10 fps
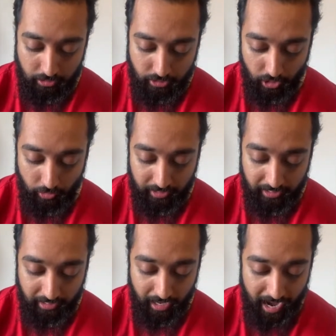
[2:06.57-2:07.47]
So
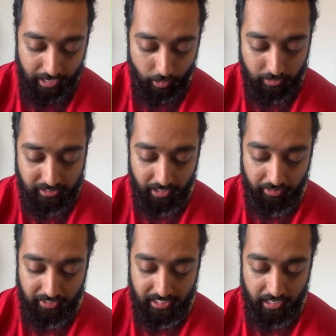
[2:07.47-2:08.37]
here, I noticed
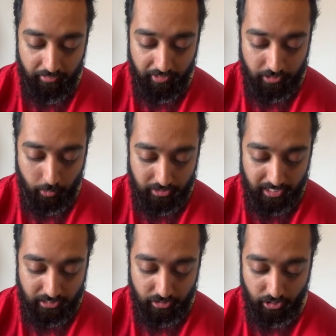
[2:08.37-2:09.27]
that this air defense was
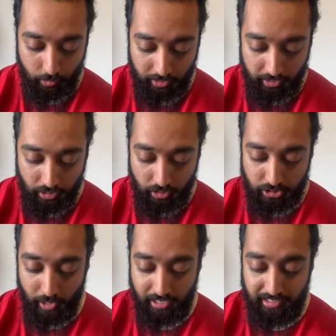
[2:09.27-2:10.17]
next to the Queen,
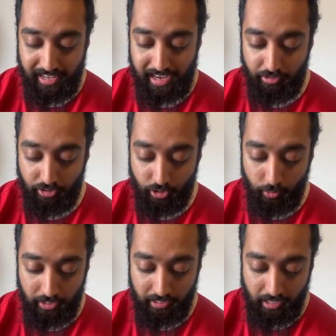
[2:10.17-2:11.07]
so I could take out the
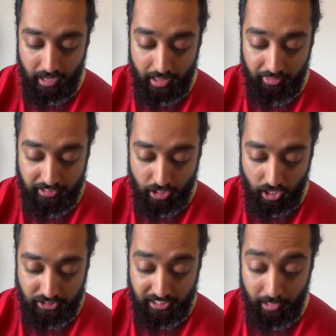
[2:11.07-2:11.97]
Queen, this
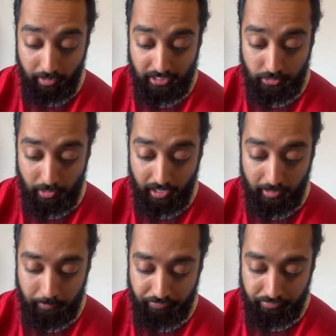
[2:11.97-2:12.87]
archer tower as well,